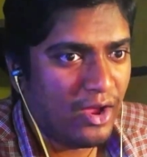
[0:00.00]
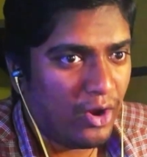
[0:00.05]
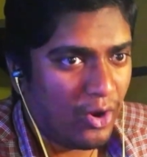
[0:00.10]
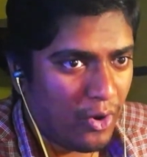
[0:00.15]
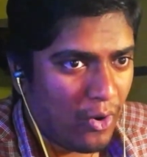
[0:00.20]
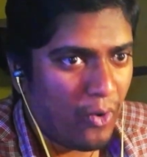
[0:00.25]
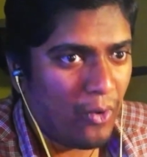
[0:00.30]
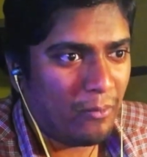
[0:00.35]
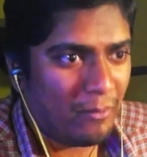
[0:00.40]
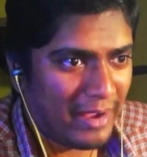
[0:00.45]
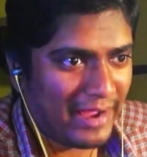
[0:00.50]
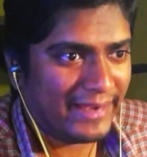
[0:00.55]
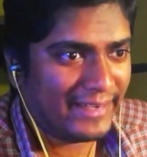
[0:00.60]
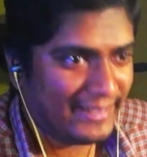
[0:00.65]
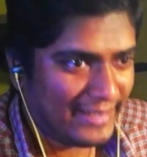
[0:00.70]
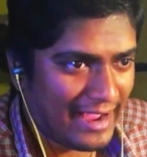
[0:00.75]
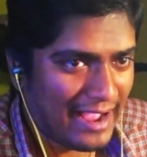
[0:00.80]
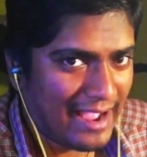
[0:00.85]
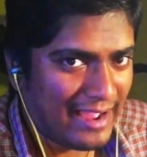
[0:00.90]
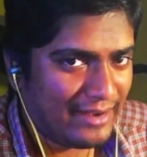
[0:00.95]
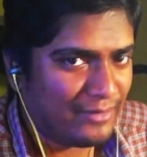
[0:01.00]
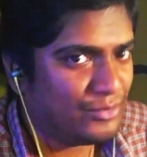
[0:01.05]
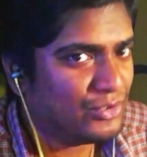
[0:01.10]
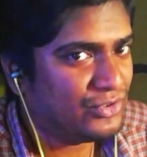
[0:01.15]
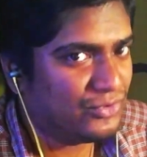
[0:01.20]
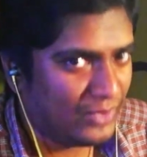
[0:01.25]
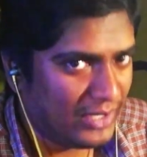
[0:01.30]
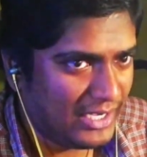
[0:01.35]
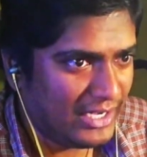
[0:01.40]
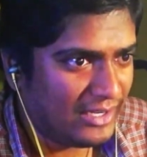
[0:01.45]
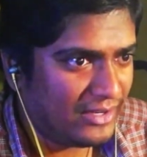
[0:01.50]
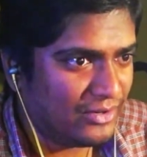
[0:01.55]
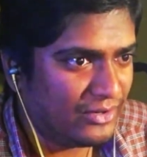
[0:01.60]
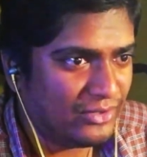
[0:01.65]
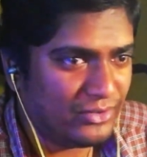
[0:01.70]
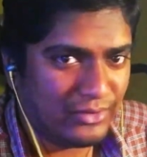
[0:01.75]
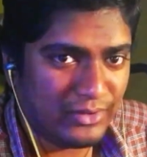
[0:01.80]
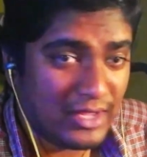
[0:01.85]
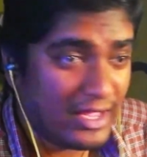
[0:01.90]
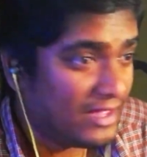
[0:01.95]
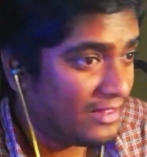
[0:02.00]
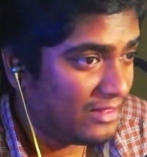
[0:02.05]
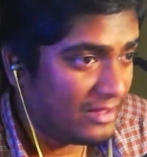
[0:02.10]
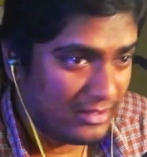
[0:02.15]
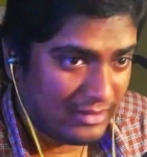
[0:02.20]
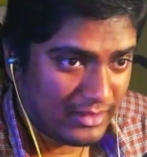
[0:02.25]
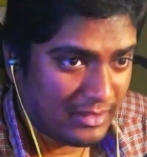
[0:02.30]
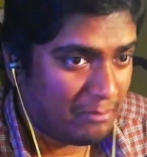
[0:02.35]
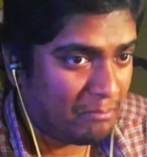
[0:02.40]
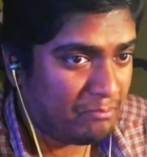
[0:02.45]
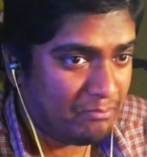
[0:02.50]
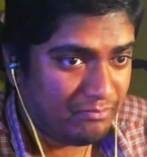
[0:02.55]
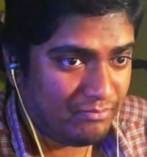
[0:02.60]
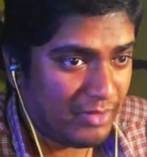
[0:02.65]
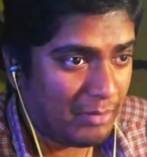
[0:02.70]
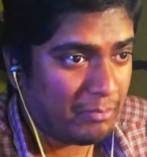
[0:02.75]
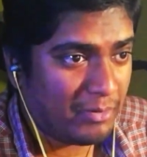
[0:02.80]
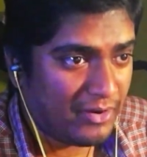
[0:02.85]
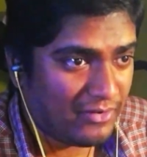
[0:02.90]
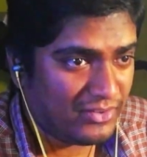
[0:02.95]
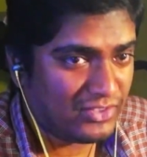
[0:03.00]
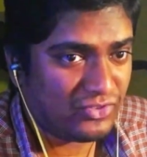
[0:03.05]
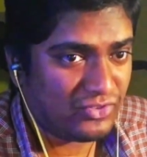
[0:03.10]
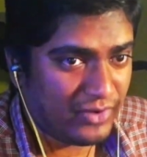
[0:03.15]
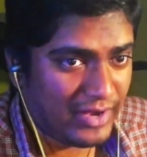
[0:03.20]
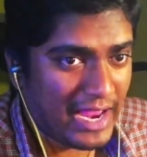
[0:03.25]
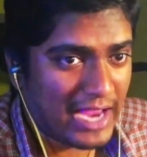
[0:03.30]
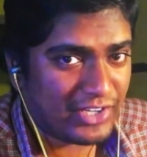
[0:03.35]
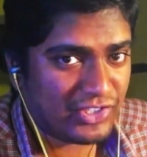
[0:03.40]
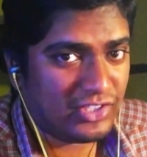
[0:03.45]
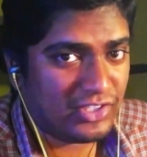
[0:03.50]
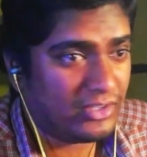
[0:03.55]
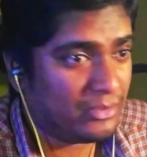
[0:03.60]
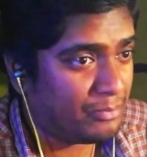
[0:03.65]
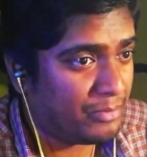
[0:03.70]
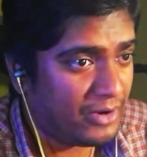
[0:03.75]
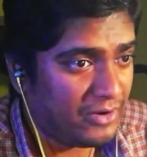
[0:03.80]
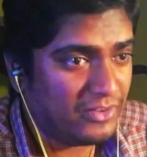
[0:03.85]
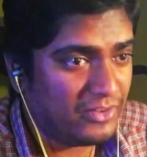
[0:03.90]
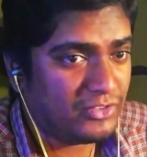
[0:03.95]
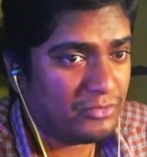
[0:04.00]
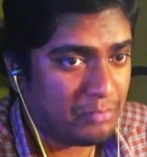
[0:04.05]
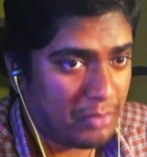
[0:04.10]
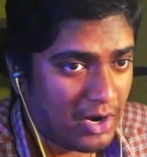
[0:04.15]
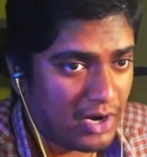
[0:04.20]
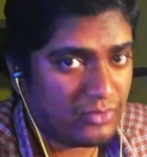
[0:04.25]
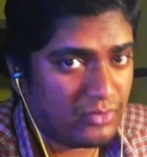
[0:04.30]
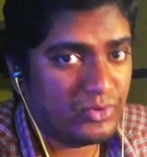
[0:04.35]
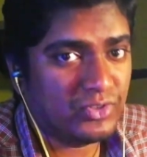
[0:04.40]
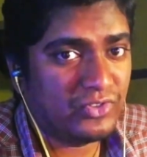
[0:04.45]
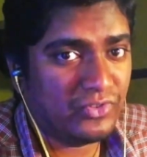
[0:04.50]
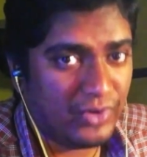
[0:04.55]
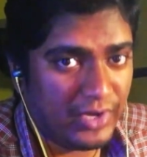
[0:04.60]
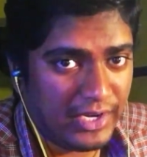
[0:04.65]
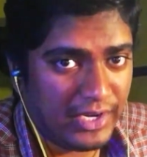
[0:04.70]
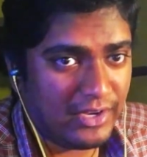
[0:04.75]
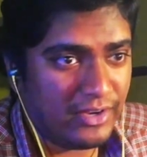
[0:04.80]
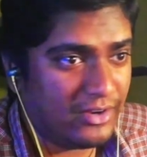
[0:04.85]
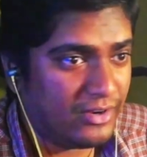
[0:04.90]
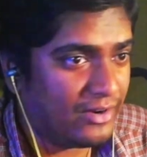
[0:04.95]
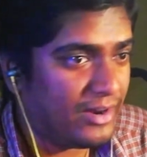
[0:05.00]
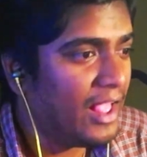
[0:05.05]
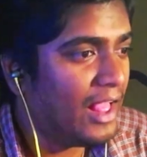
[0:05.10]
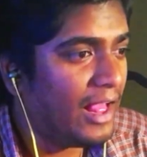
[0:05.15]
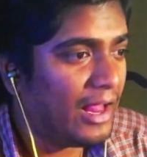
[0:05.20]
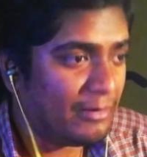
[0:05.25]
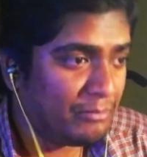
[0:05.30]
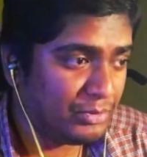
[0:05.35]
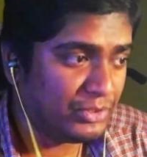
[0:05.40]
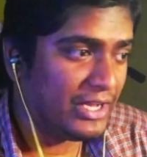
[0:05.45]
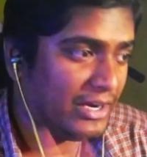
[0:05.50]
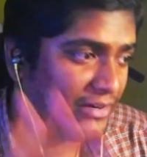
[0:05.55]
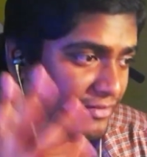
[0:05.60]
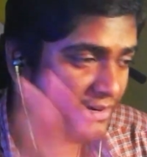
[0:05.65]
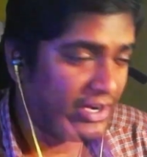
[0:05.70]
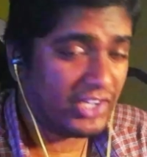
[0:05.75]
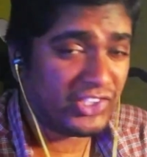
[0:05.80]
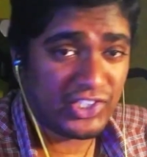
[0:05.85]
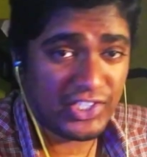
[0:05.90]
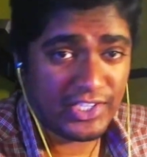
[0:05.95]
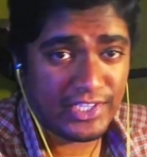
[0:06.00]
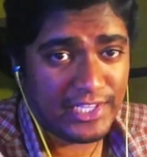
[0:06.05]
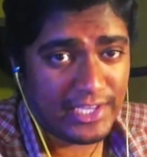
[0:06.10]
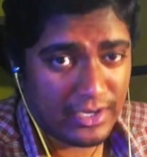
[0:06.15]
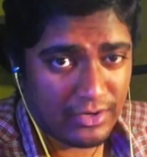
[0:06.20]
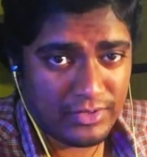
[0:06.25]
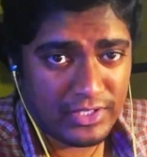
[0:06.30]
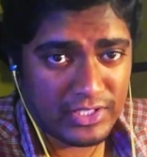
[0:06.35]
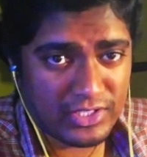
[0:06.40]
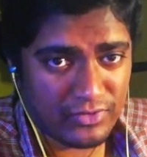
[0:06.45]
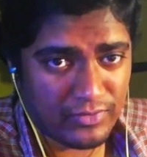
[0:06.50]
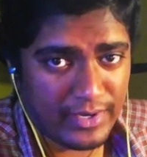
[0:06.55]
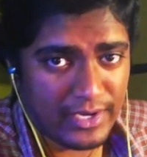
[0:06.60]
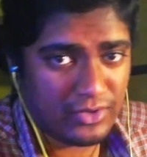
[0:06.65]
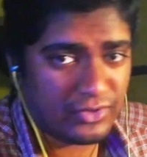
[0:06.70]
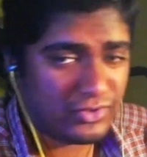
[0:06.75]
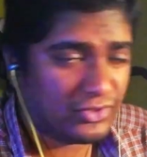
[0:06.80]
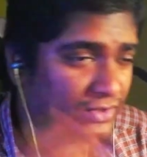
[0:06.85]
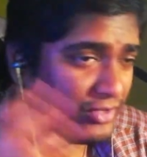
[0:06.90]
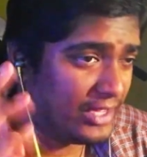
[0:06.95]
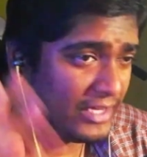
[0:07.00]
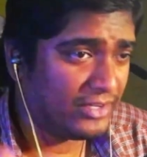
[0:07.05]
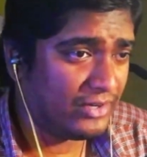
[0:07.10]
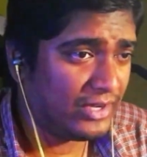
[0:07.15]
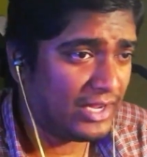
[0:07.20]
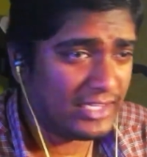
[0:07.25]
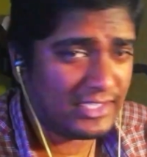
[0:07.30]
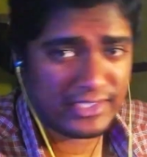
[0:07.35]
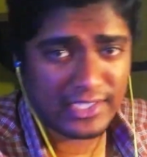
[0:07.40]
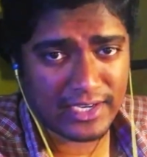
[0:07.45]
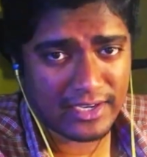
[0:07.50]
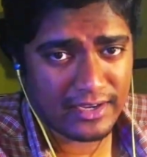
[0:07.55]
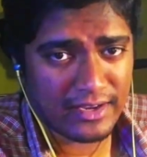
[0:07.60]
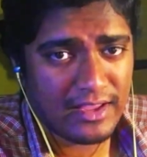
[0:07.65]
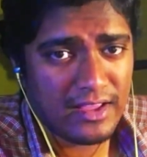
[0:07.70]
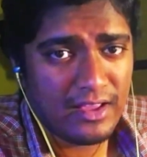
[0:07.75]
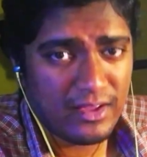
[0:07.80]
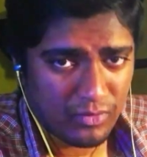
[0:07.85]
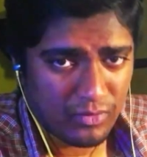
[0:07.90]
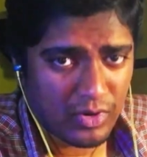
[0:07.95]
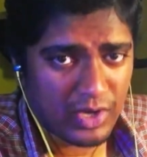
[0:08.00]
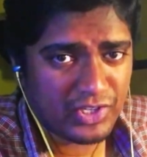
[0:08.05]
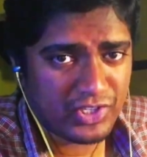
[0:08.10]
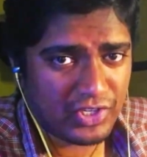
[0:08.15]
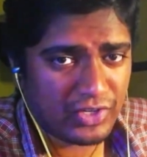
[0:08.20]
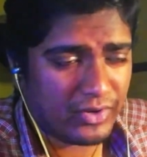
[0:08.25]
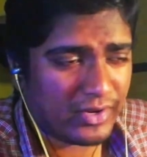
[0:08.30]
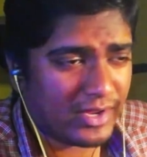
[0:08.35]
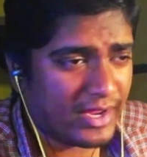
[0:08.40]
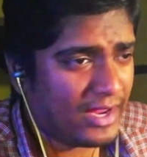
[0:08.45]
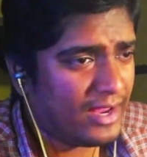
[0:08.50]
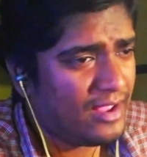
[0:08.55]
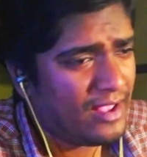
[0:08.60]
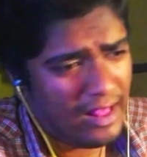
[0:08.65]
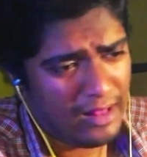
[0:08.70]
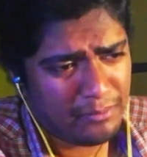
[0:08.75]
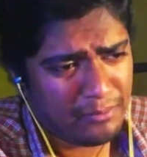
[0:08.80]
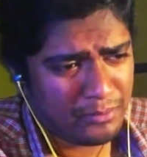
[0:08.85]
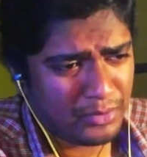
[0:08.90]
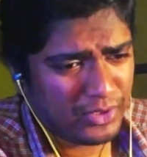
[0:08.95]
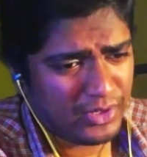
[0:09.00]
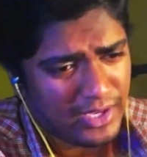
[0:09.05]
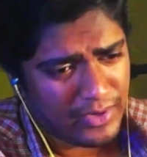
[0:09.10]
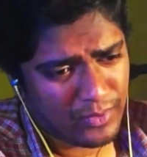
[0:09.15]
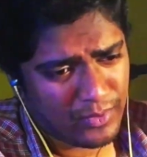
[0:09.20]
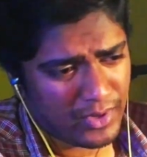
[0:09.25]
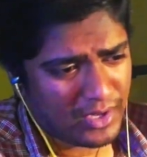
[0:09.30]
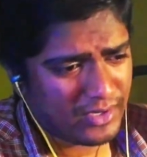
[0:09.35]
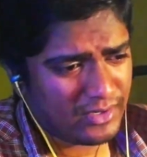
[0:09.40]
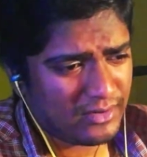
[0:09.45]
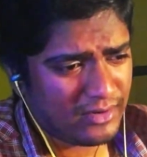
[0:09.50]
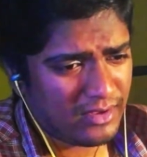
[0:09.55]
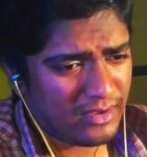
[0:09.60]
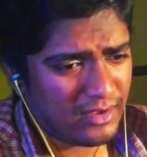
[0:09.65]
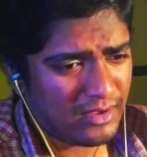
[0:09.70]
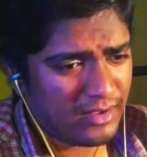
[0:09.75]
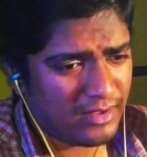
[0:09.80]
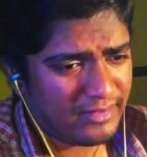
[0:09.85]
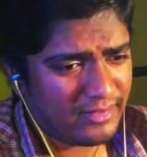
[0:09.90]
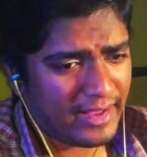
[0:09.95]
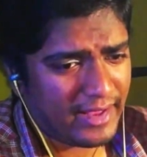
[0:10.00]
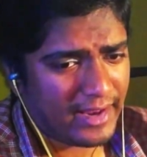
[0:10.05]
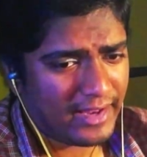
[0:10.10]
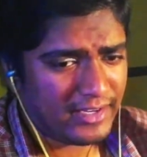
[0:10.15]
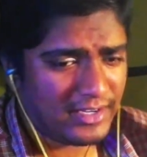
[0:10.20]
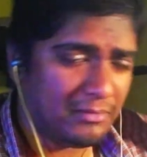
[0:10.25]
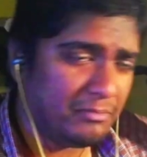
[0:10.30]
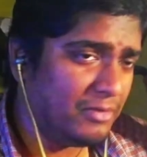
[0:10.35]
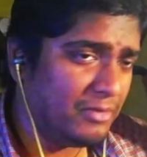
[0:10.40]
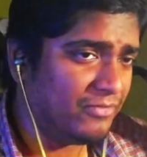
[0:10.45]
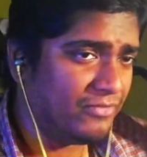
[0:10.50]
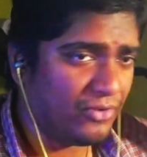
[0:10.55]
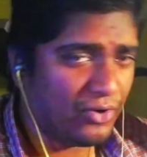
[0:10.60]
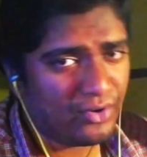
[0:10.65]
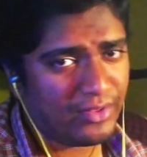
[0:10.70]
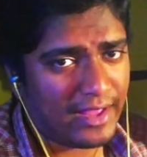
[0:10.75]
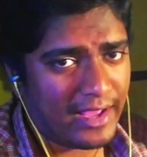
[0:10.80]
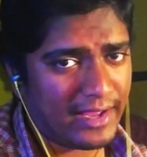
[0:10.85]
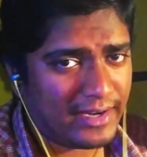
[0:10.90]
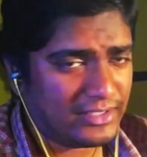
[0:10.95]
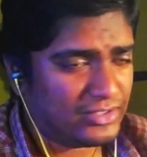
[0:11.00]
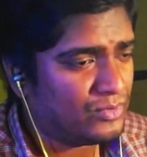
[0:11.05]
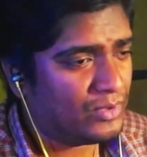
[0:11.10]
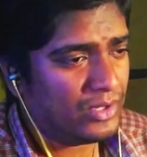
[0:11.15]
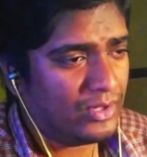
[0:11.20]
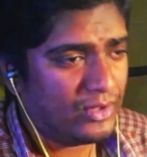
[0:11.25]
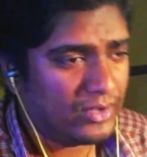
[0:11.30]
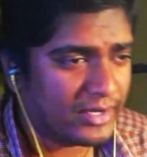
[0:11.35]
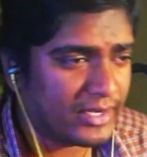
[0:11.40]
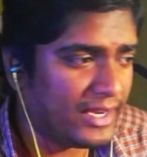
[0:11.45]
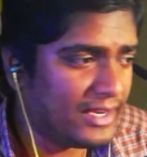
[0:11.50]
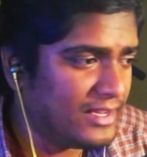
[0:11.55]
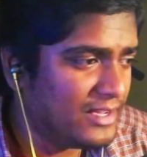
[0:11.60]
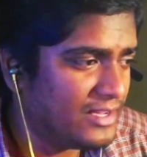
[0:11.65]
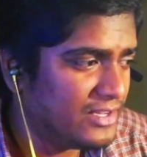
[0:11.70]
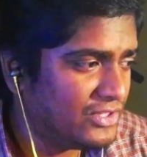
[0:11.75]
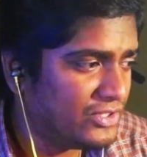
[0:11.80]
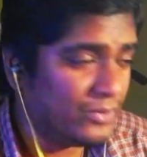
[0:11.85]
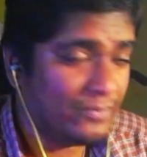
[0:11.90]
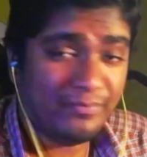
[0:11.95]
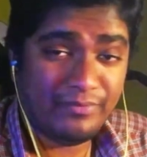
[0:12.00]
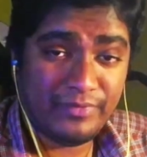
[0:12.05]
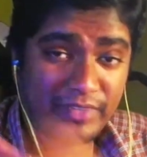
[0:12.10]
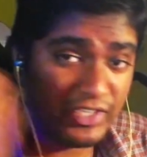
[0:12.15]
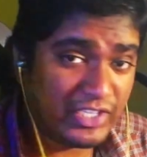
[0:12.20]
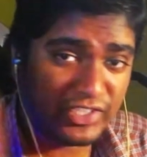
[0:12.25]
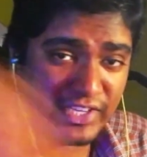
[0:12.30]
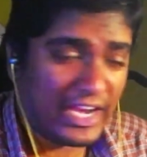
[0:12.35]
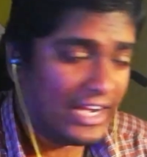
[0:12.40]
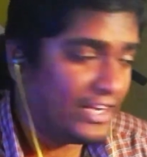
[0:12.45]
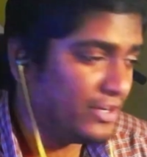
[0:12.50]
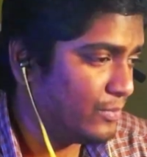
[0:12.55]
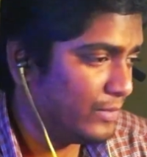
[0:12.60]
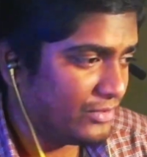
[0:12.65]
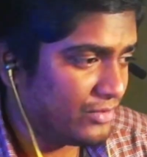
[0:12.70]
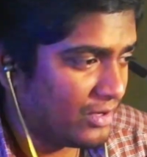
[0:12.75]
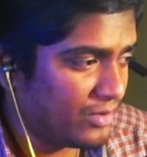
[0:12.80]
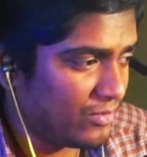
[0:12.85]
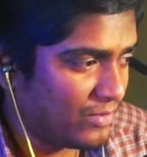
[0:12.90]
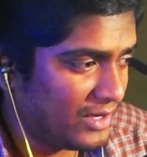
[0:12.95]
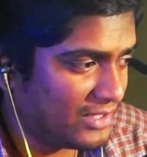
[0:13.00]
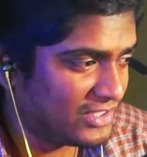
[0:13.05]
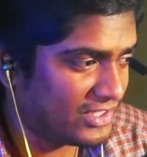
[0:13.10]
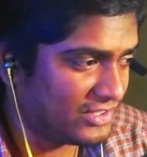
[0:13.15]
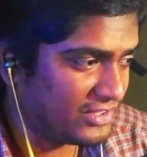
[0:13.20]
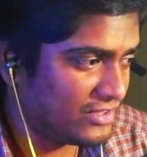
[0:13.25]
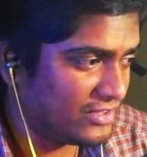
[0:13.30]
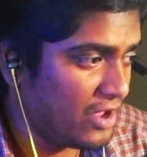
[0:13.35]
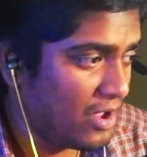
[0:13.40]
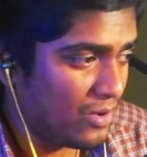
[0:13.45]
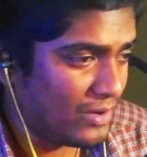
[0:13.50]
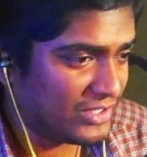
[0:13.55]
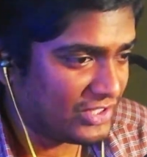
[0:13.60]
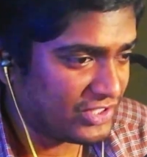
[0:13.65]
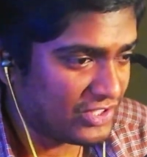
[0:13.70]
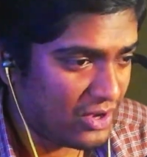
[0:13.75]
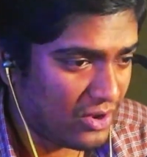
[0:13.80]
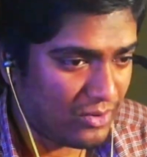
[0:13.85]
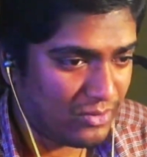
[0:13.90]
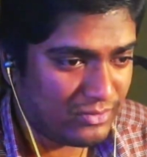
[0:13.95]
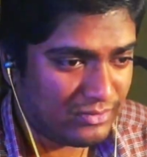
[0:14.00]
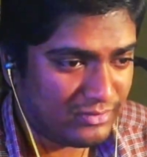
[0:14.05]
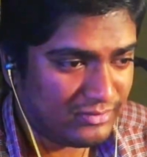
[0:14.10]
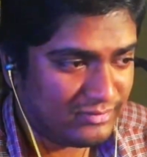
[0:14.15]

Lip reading: Oh my God, it was really good. The previous reaction, the previous part was really good. I'll put that reaction at the end of this video so that you guys can watch it, okay? I'll put the one that I did before that as well, okay? So let's just get into it. 3 minutes, let's go, let's go.